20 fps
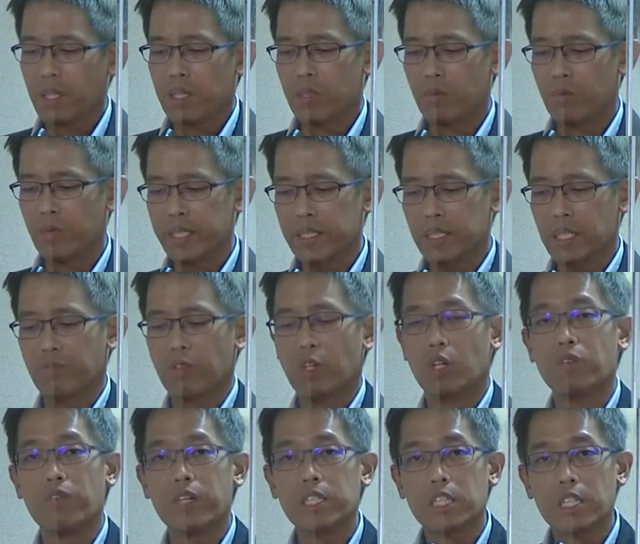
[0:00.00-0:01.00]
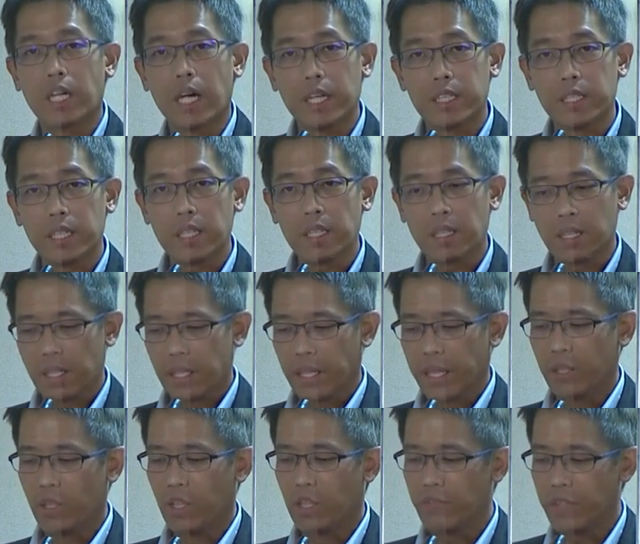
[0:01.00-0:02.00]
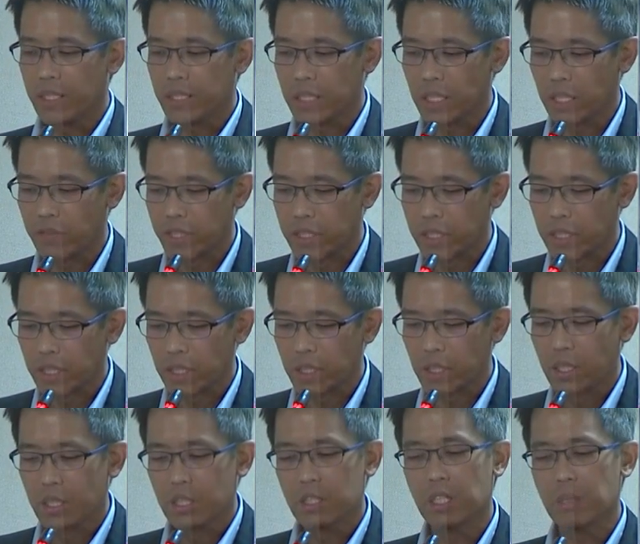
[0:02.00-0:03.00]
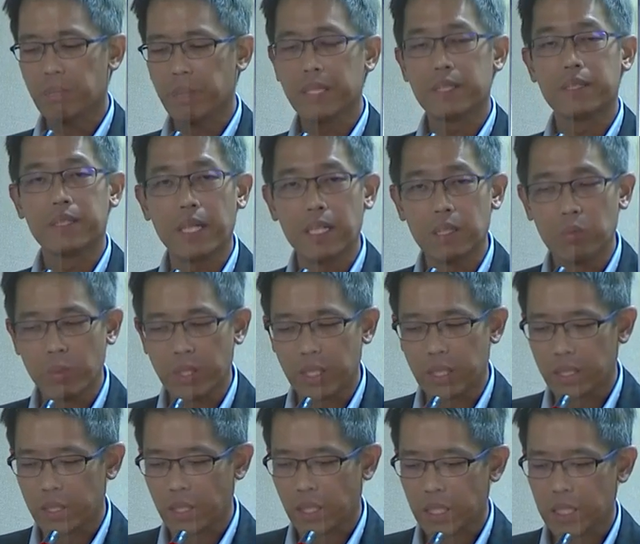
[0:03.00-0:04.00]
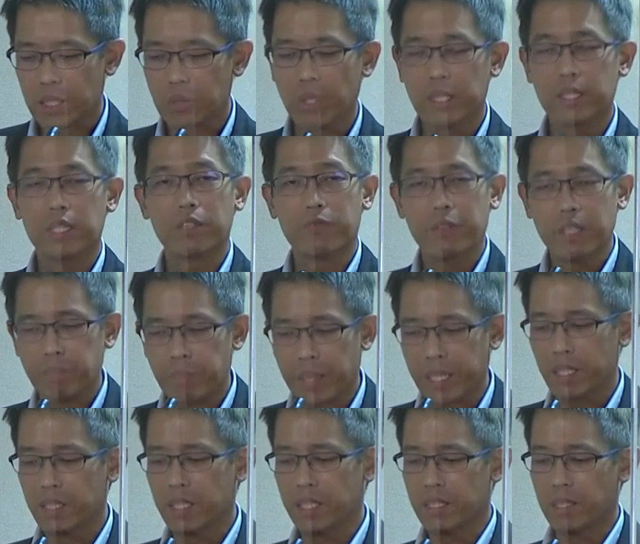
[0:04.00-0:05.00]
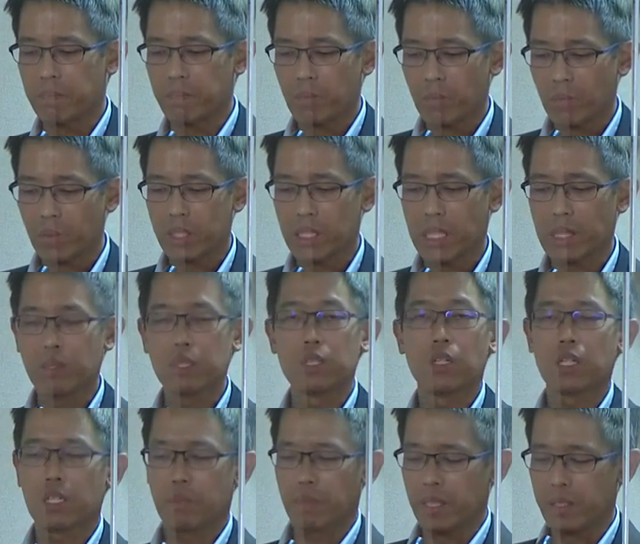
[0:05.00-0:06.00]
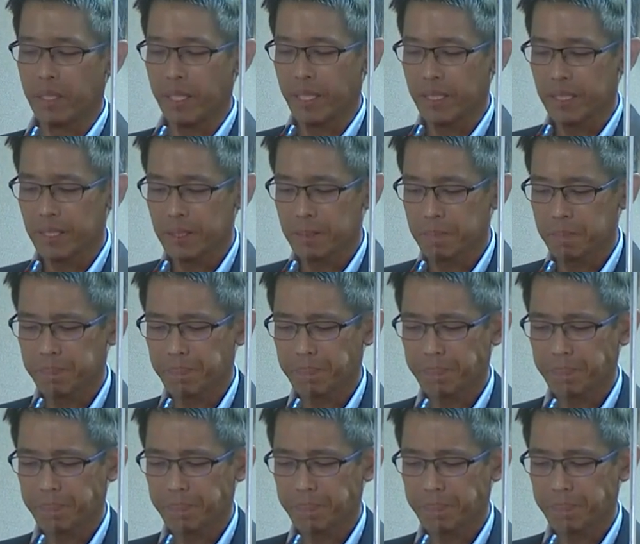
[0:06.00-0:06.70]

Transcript: The risk of overcharging and overservicing should be dealt with through a different mechanism, which I will talk about next.